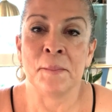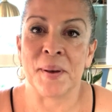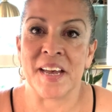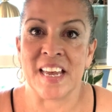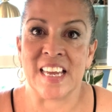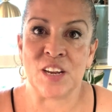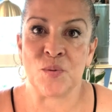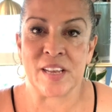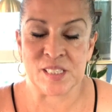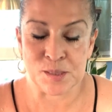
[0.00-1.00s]
But
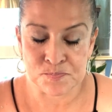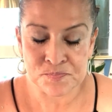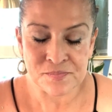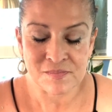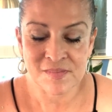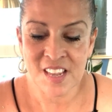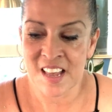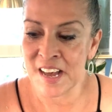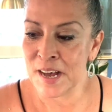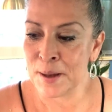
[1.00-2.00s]
anyways,
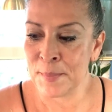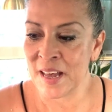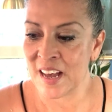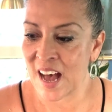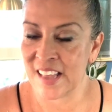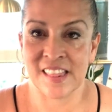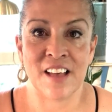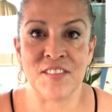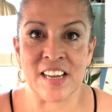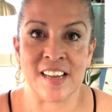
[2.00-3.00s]
I
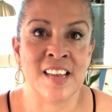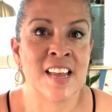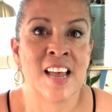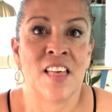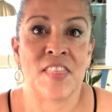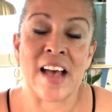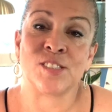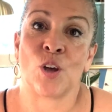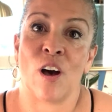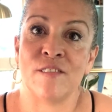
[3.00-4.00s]
love it.
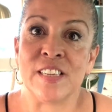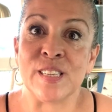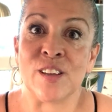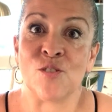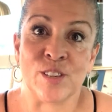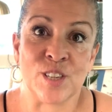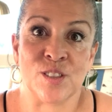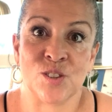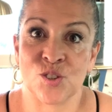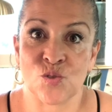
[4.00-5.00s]
That's obviously going to
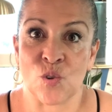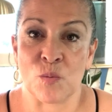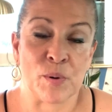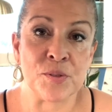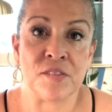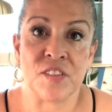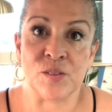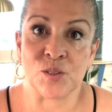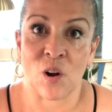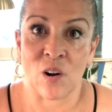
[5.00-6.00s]
the store. Both of
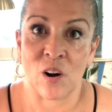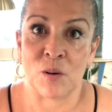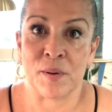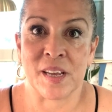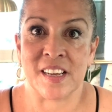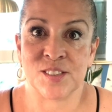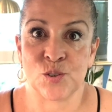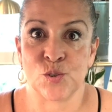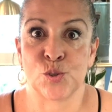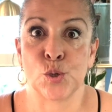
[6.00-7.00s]
those are, because
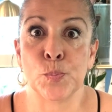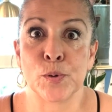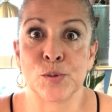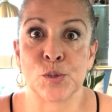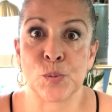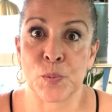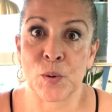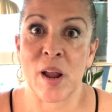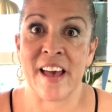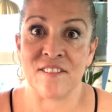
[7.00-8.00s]
they're super,
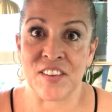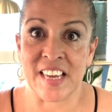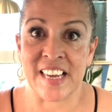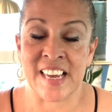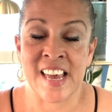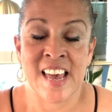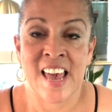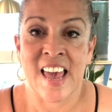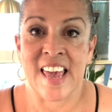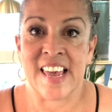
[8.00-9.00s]
super heavy.
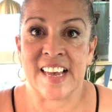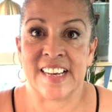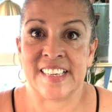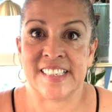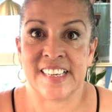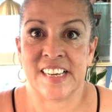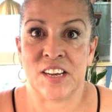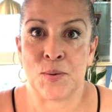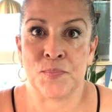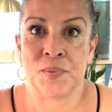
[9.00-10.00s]
And
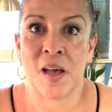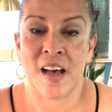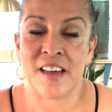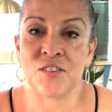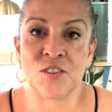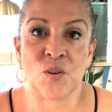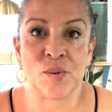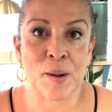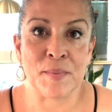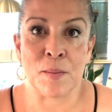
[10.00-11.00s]
I don't know
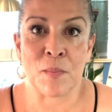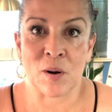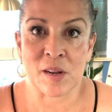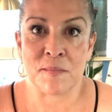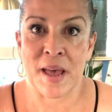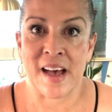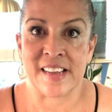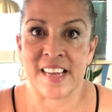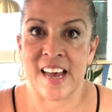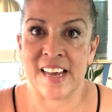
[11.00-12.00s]
what I'm going to mark them
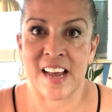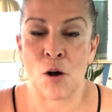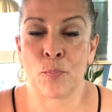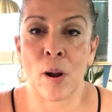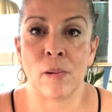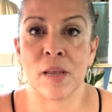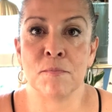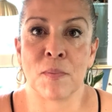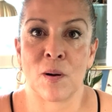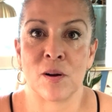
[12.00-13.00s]
at yet. I'll probably
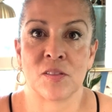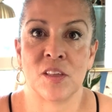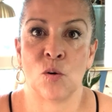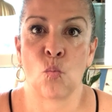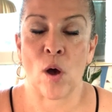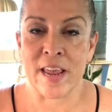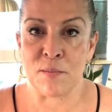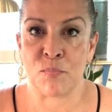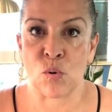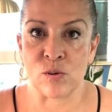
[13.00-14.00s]
mark the
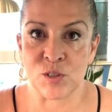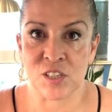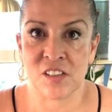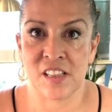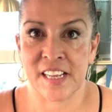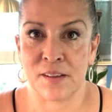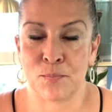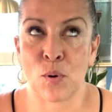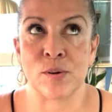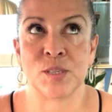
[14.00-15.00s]
white
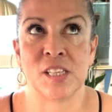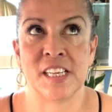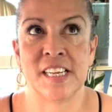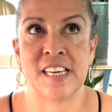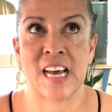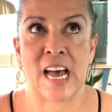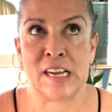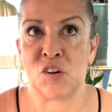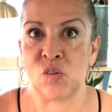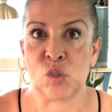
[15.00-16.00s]
porcelain
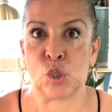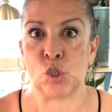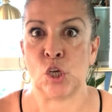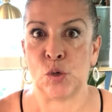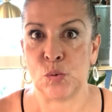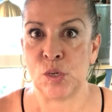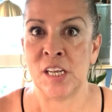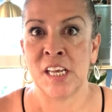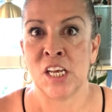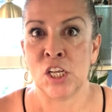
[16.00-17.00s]

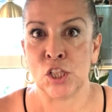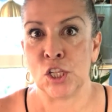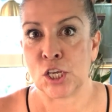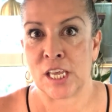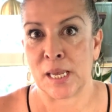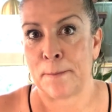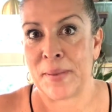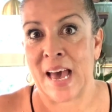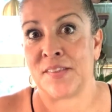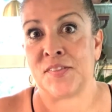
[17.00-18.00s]
ironstone looking
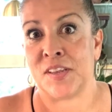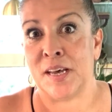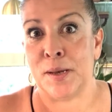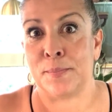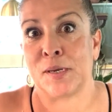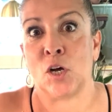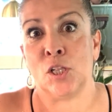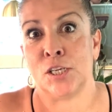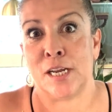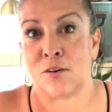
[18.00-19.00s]
bathtub
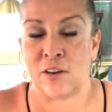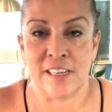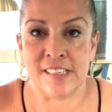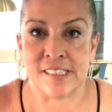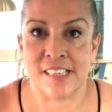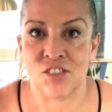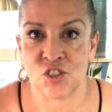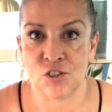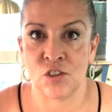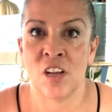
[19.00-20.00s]
culinary
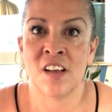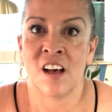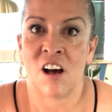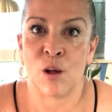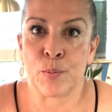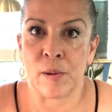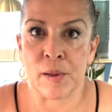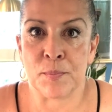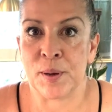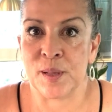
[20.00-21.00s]
essential. I'll
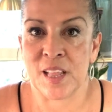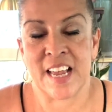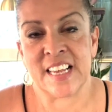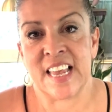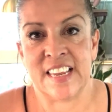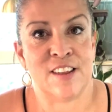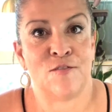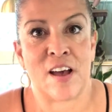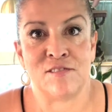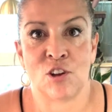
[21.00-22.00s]
probably put like
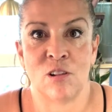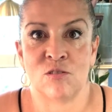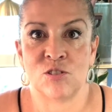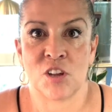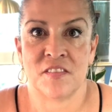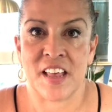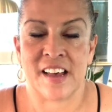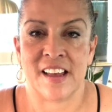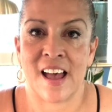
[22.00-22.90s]
$85 on that.